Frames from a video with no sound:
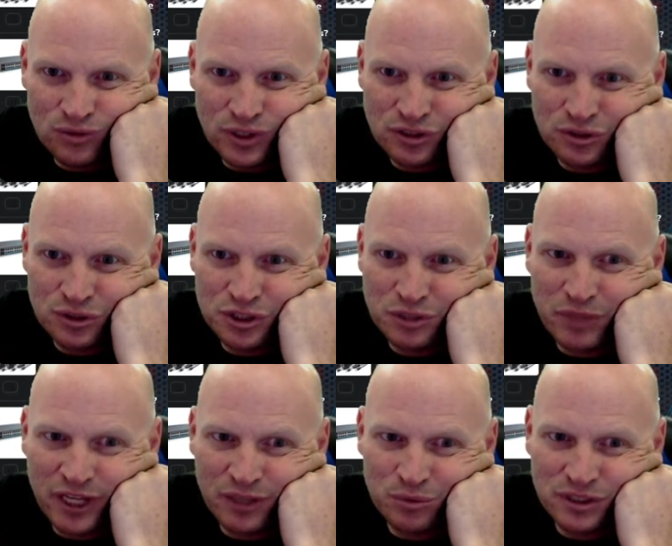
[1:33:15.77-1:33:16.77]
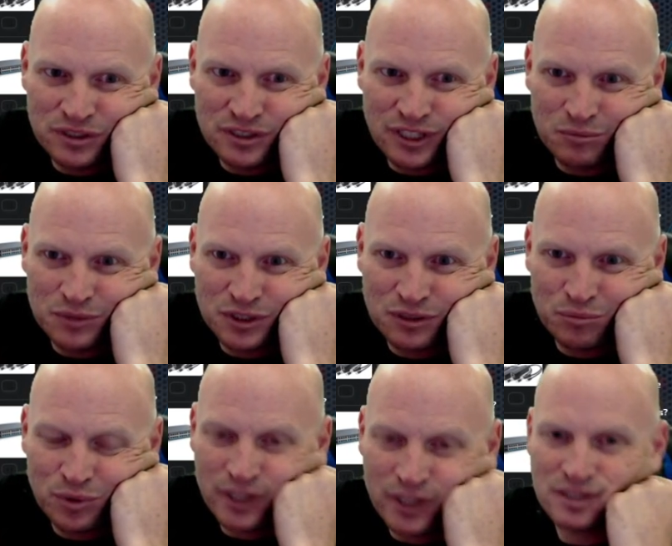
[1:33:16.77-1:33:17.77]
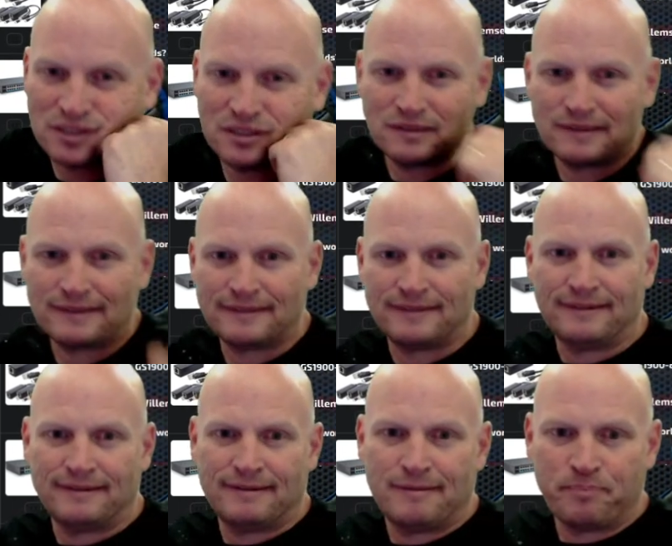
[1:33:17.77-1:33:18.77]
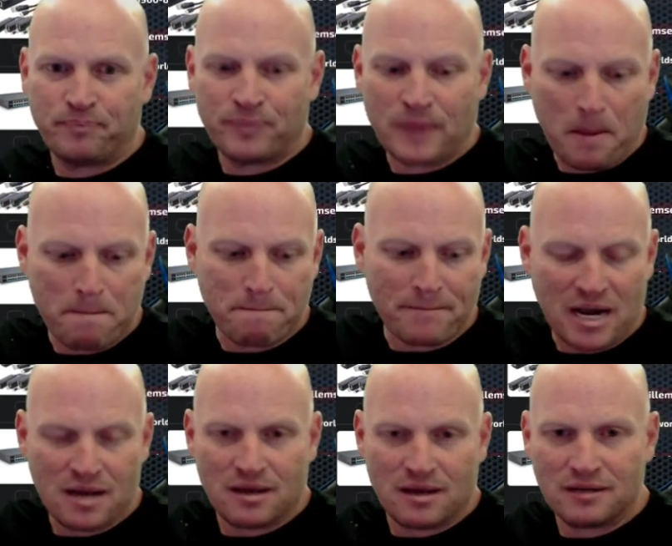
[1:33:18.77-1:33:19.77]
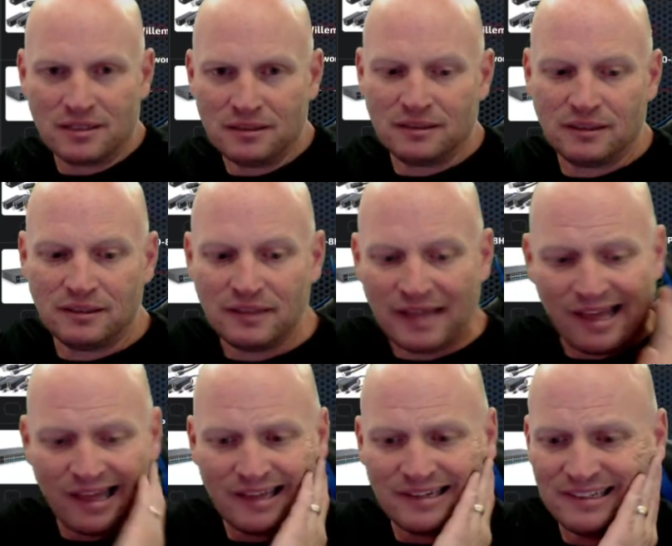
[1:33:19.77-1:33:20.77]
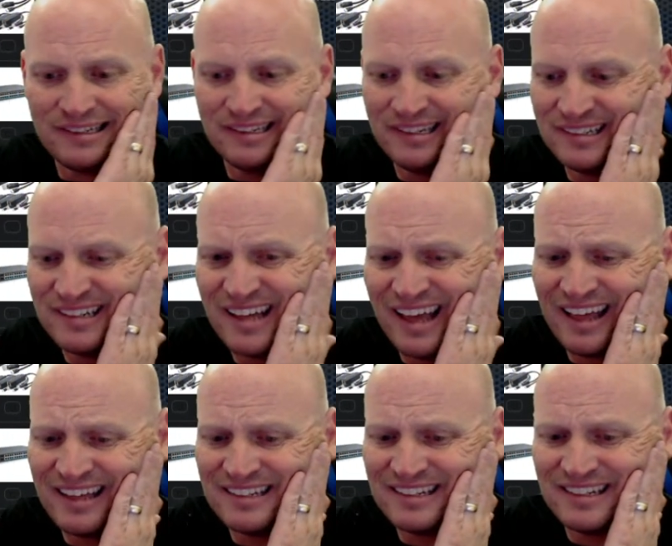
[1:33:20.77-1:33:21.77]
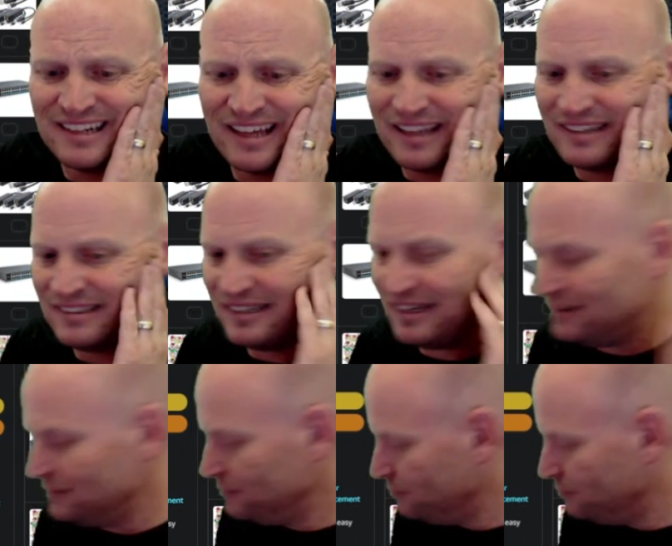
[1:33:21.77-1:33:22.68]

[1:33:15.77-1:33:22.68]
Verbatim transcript: Resolution bandwidth the same as compressed. Na, na, na, na, na, na, na, na.